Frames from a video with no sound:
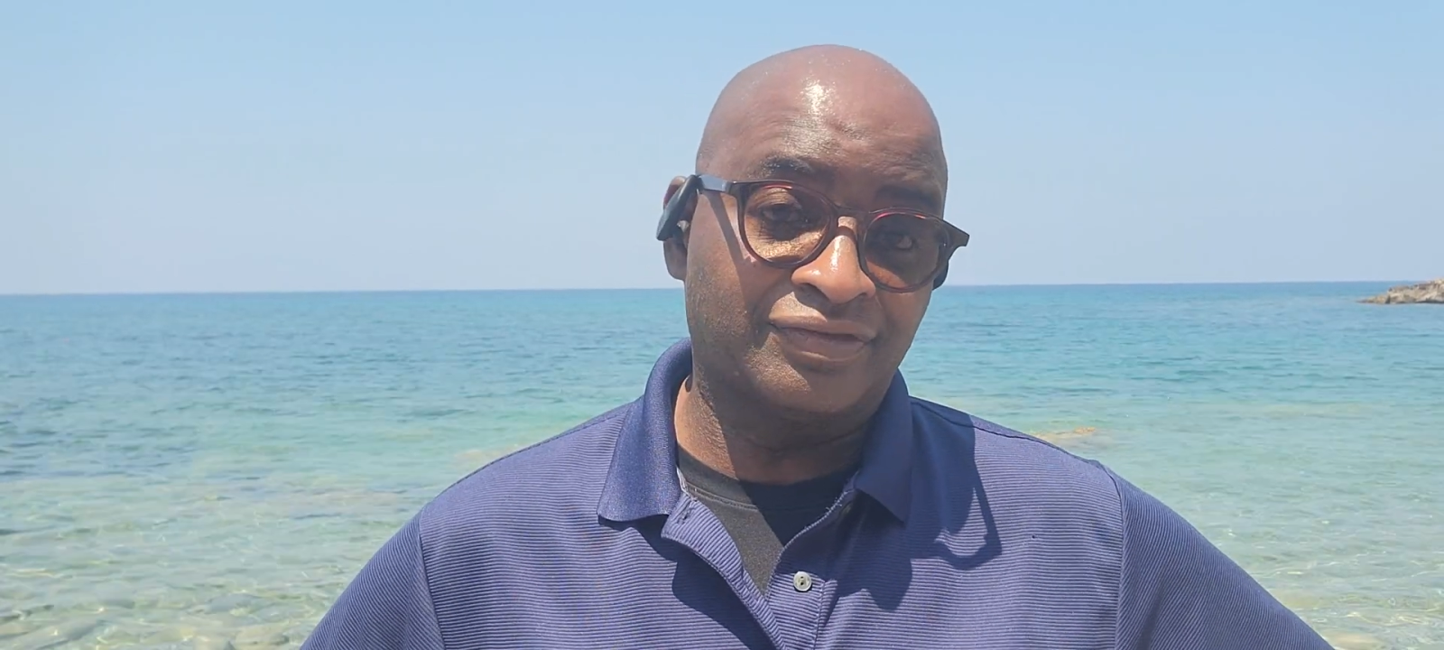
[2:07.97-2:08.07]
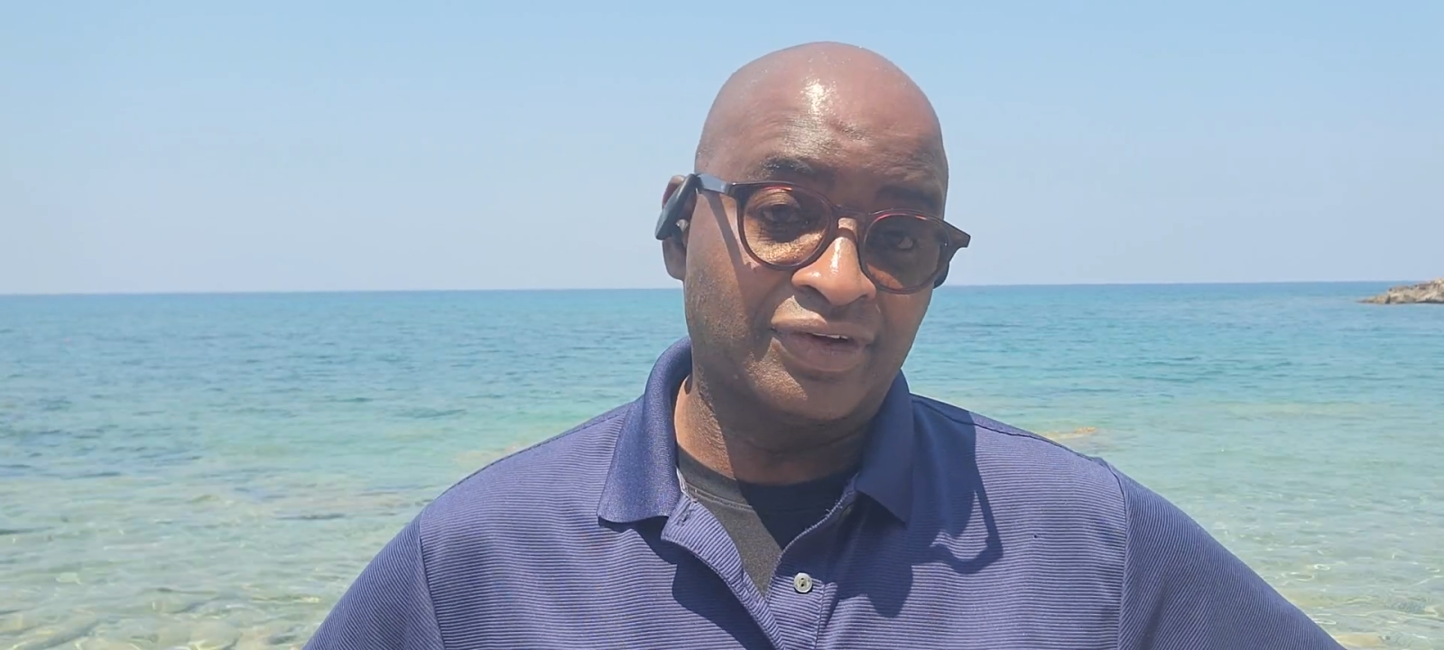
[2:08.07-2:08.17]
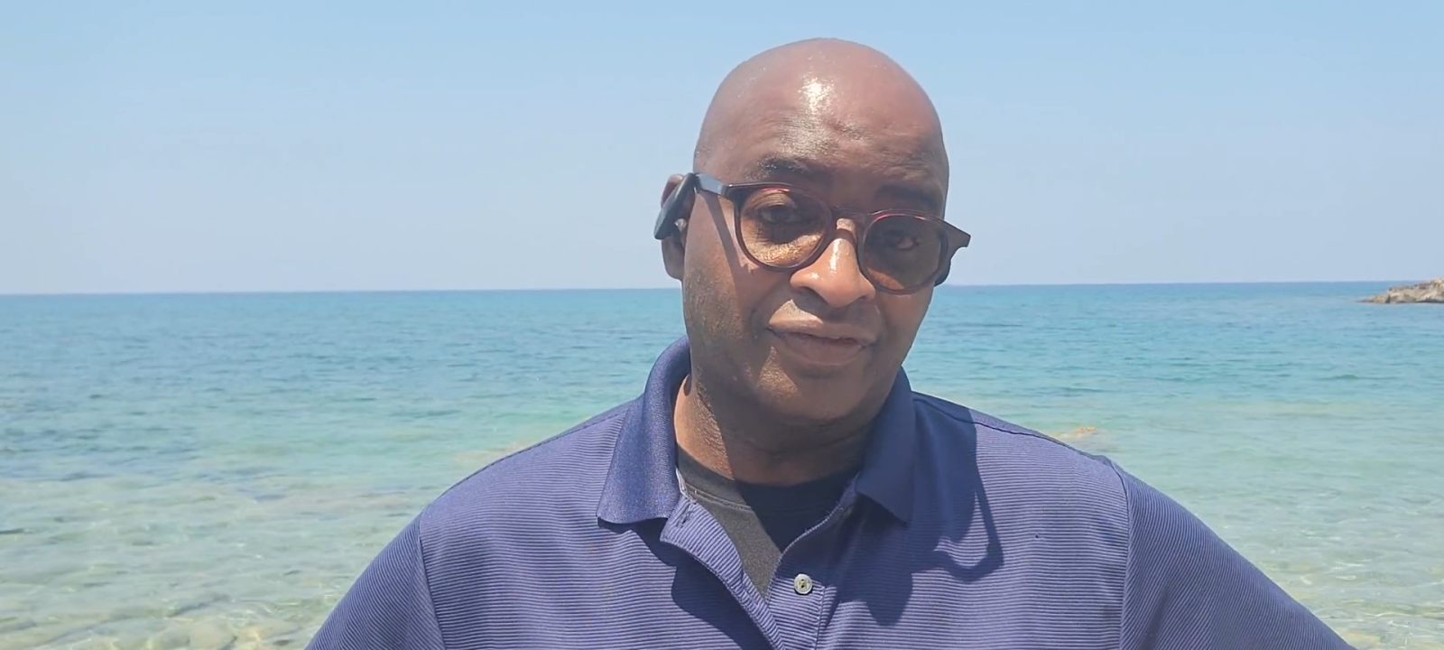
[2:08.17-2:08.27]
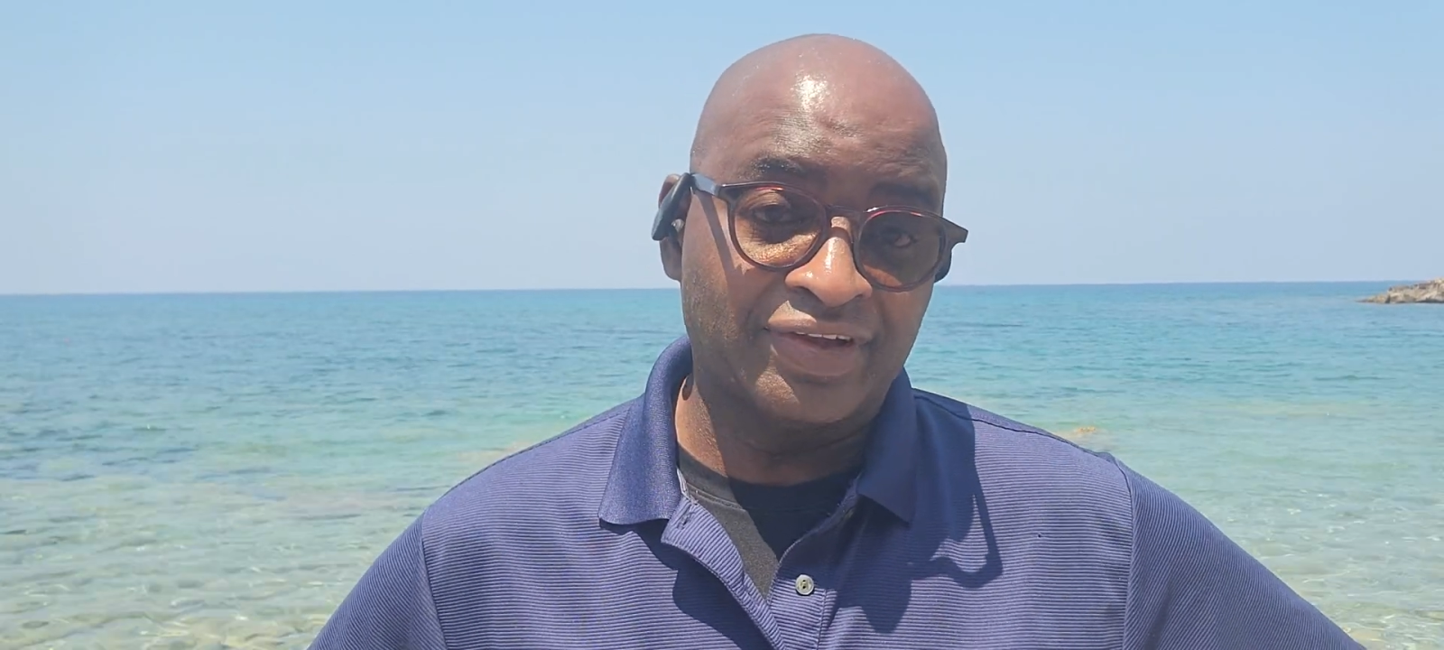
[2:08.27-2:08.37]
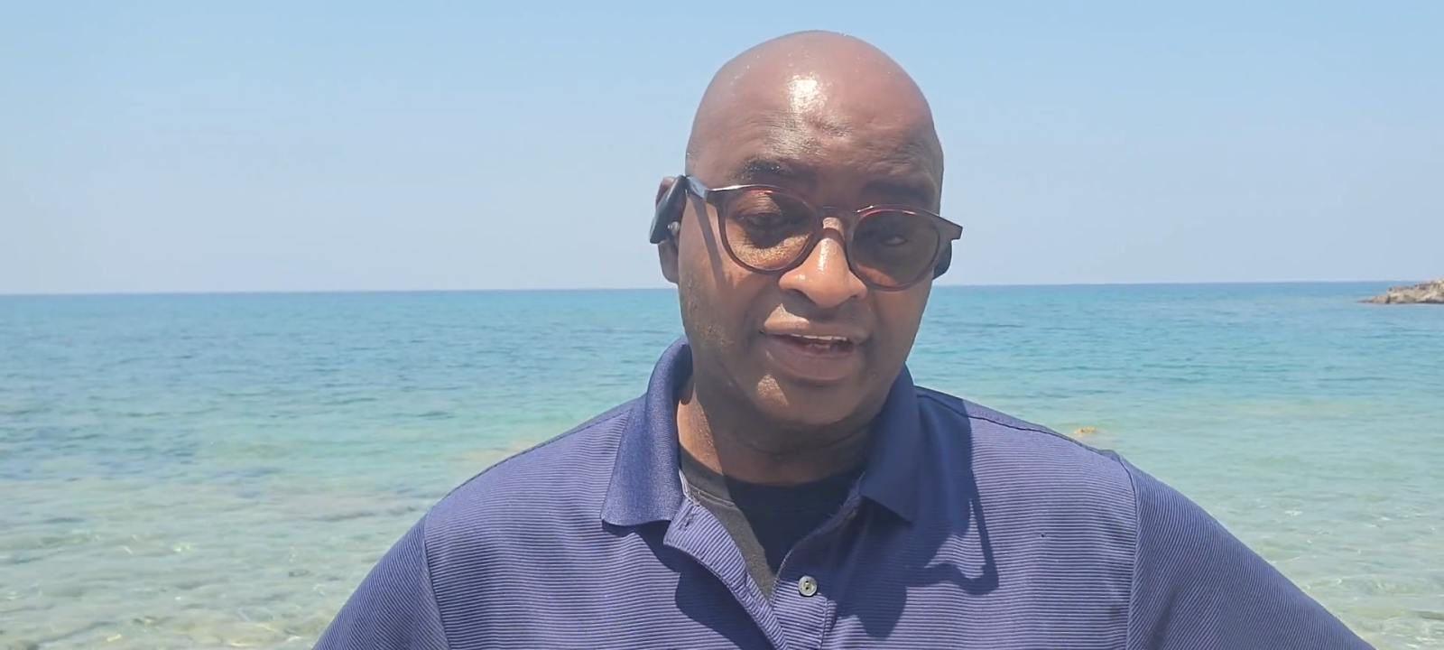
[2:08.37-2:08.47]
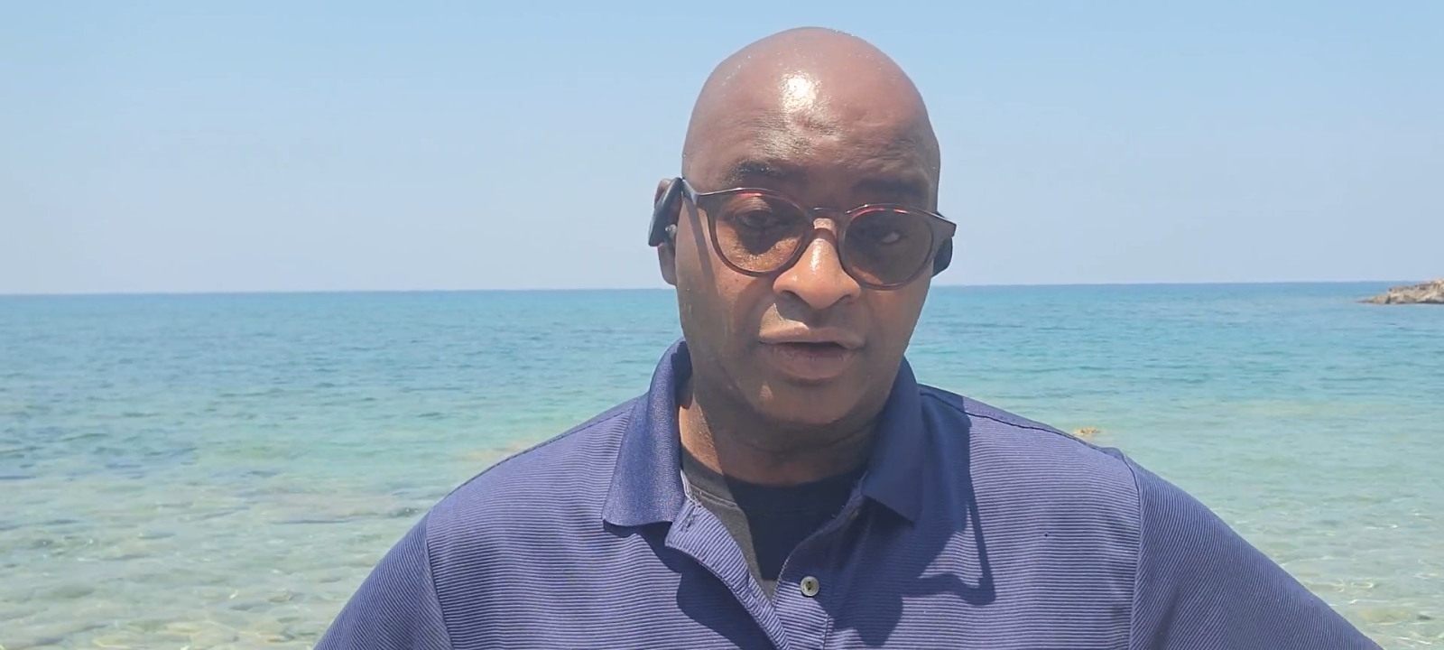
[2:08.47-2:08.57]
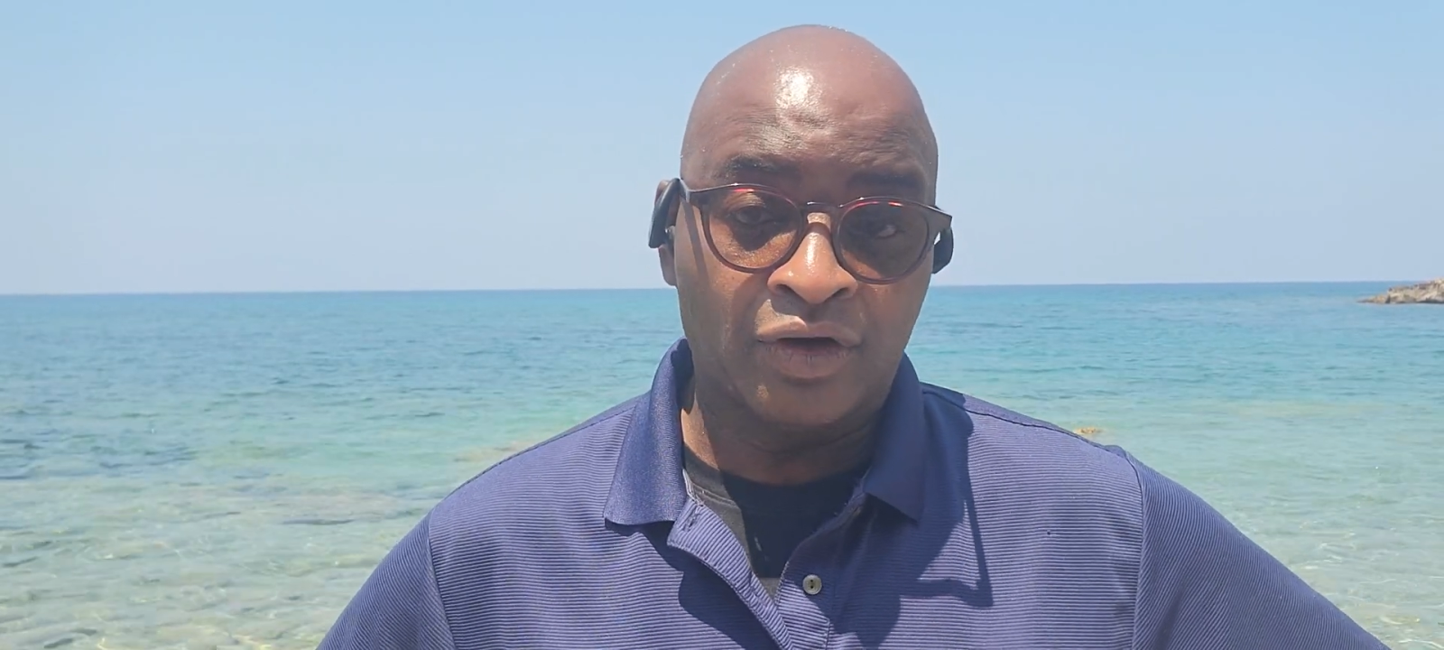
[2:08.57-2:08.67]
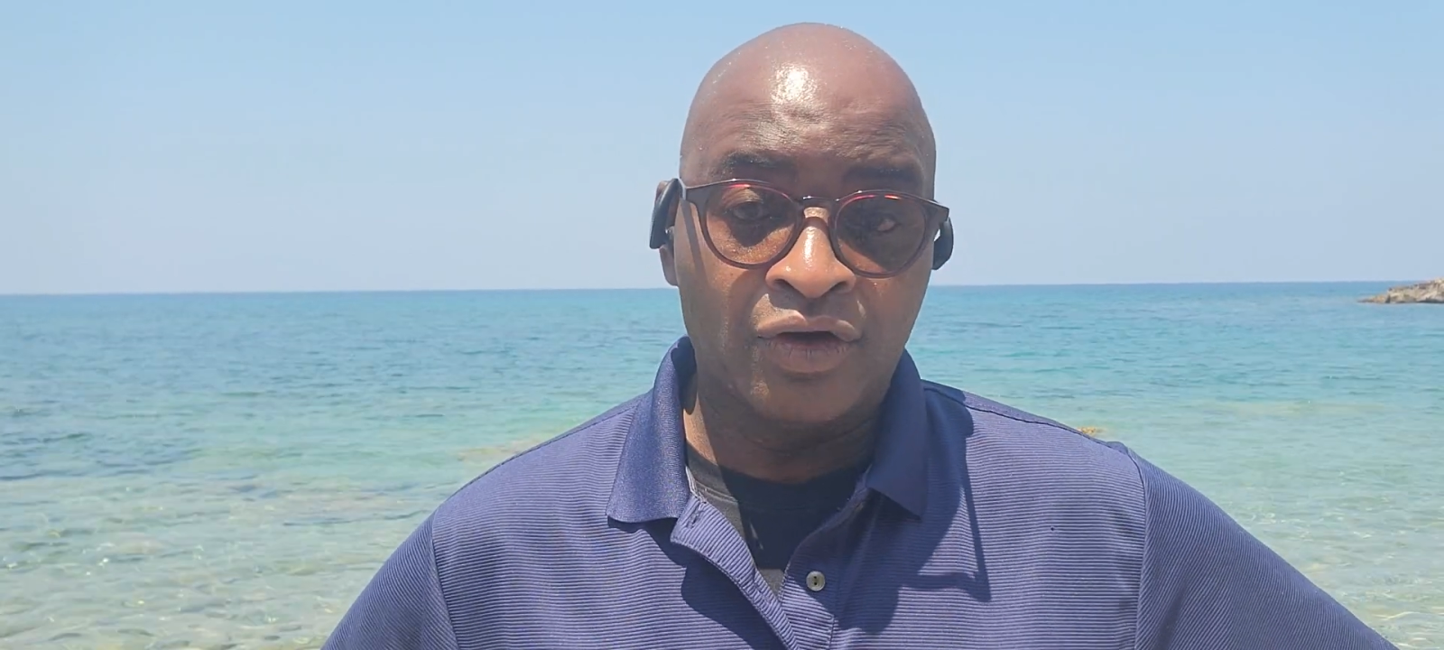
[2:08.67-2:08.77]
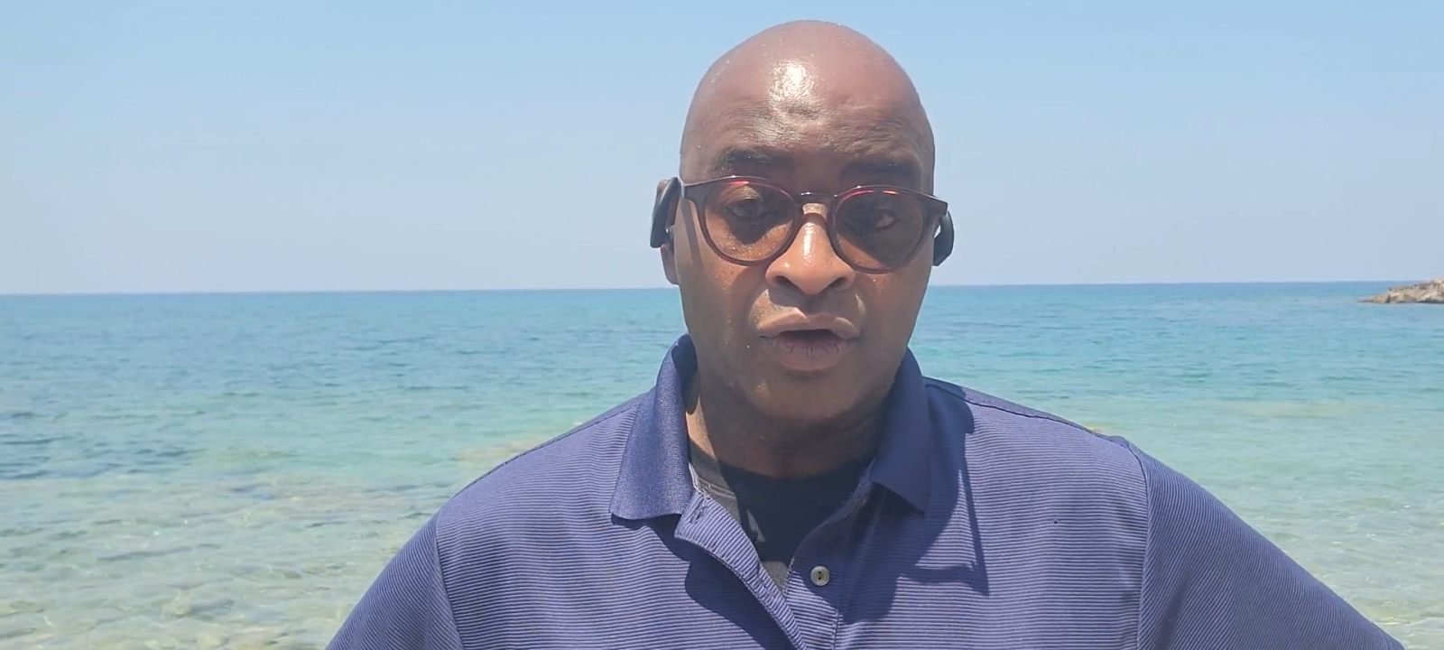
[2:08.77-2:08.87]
for the Phoenix